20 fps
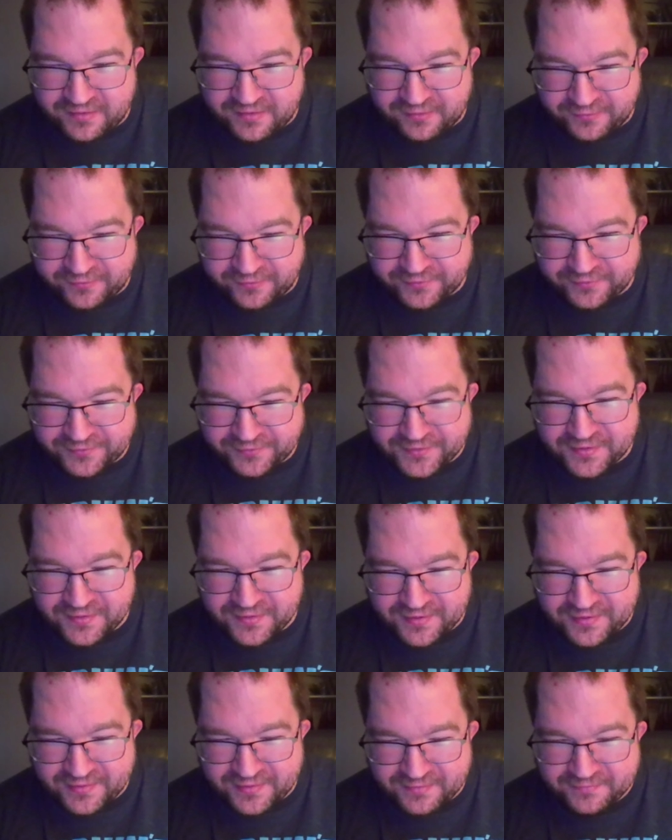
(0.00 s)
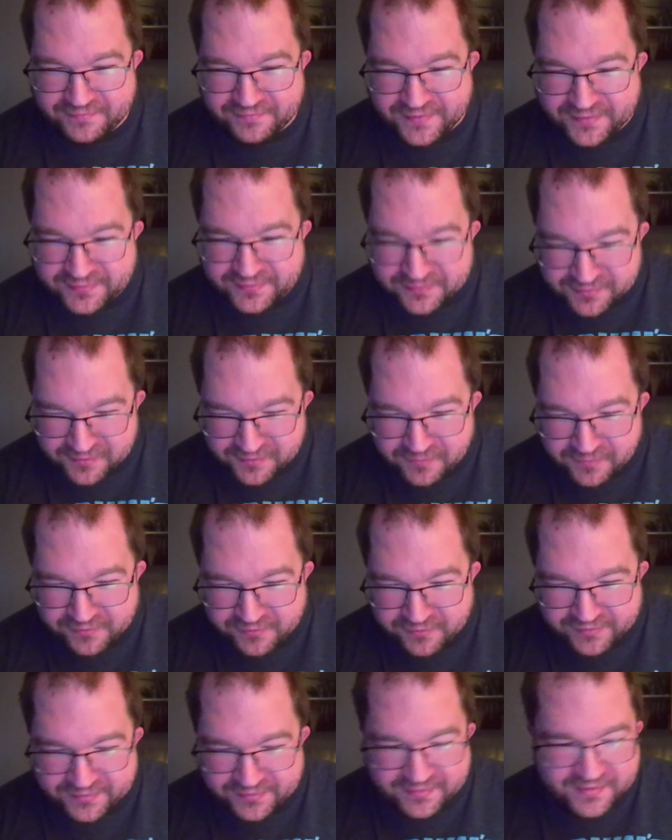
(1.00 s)
hard effect go
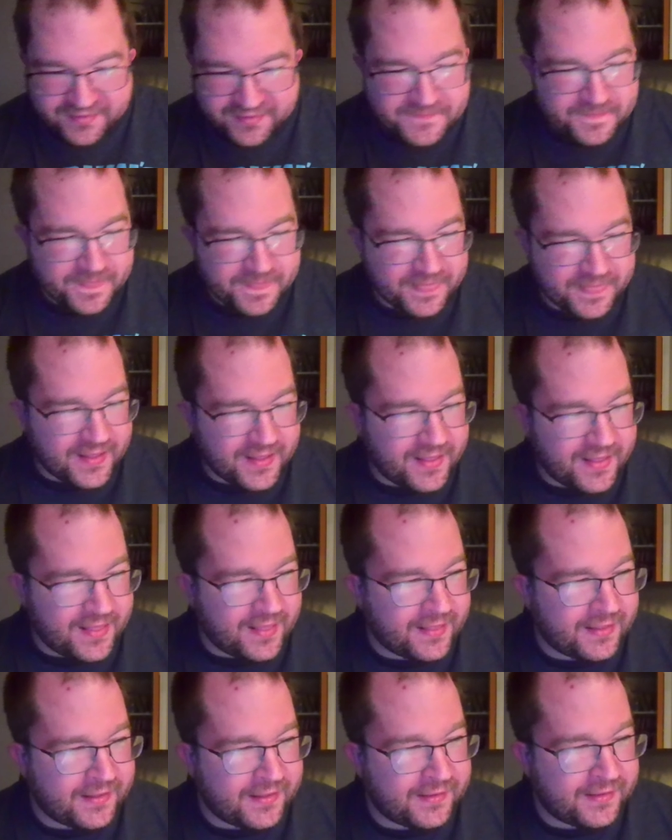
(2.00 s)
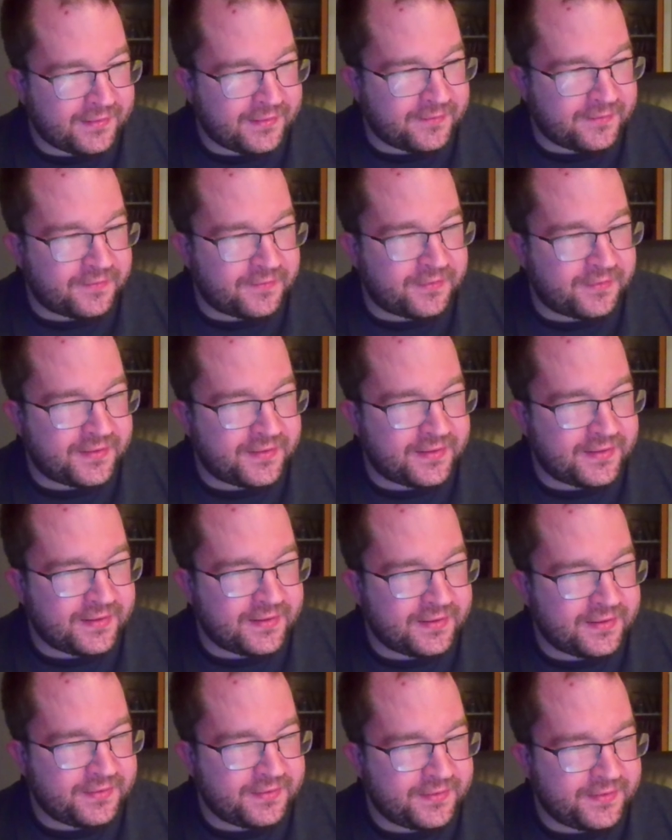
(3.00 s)
on, and
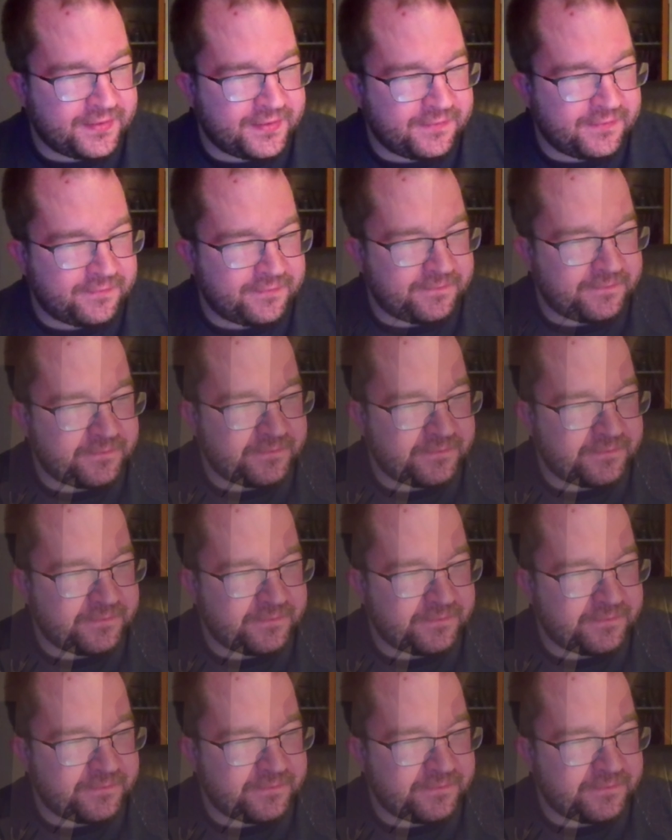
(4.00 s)
the